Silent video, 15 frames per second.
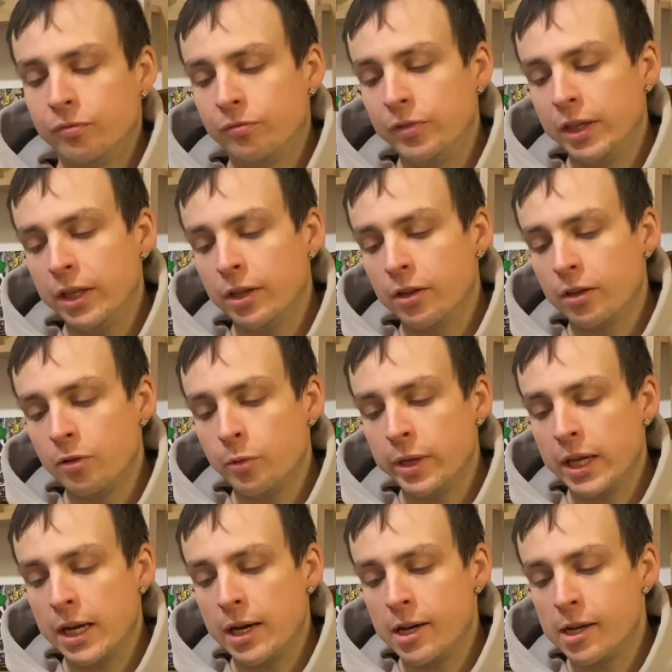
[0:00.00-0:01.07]
video
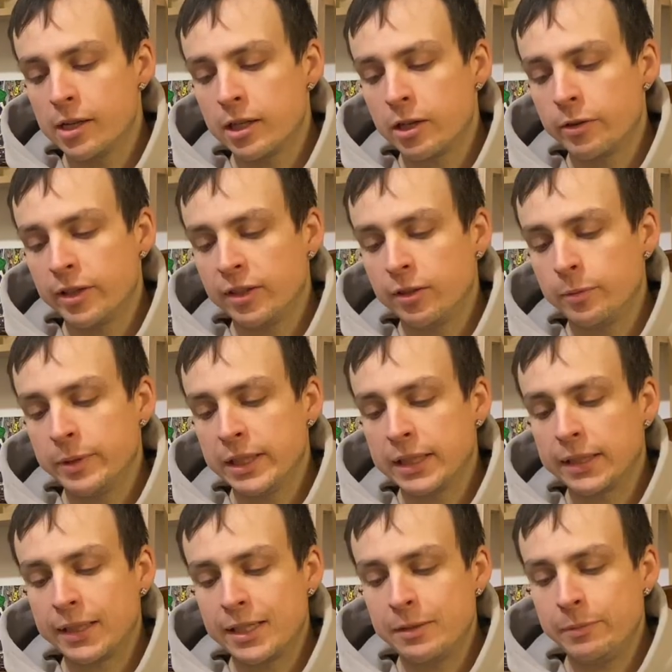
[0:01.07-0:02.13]
we are going to be
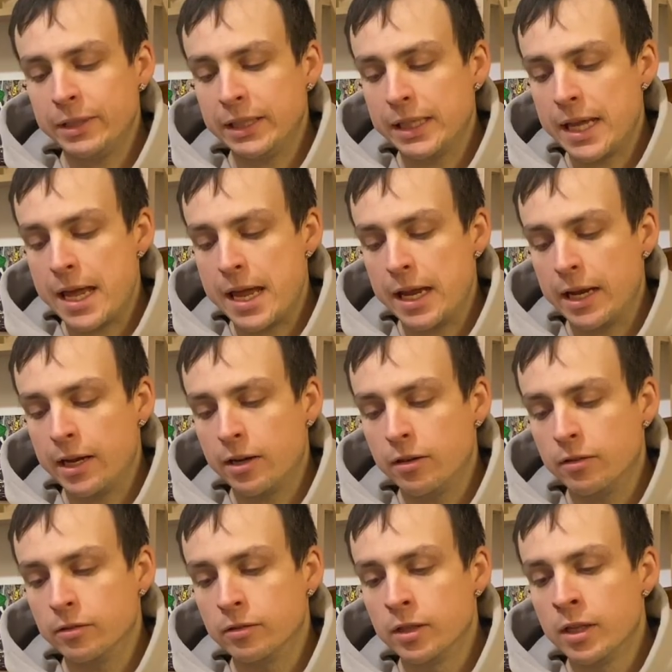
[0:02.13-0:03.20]
claiming
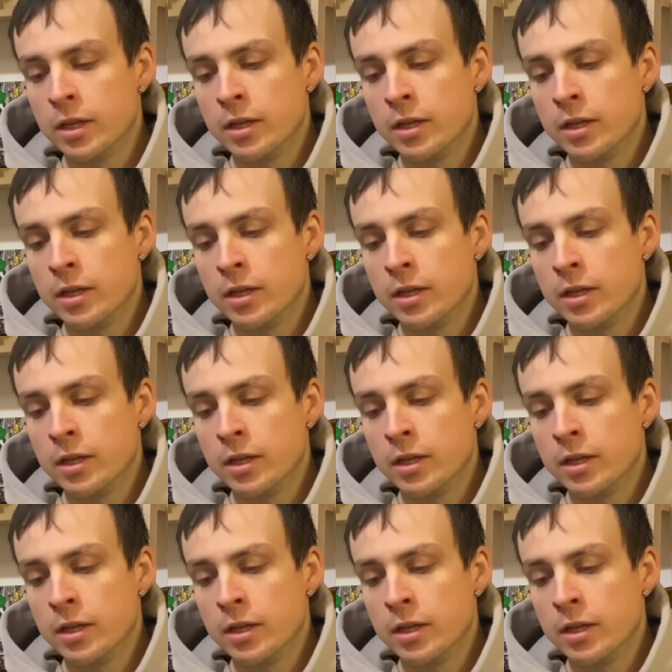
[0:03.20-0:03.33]
our